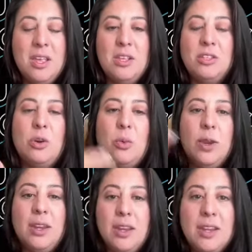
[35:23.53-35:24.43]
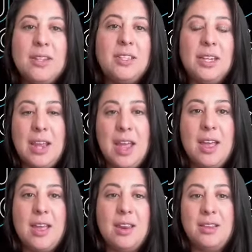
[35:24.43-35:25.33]
So we need to
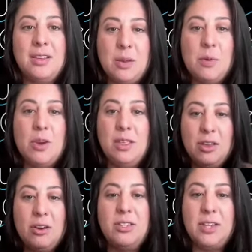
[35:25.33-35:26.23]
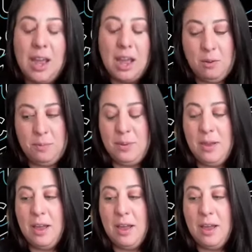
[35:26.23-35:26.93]
get someone in there to help.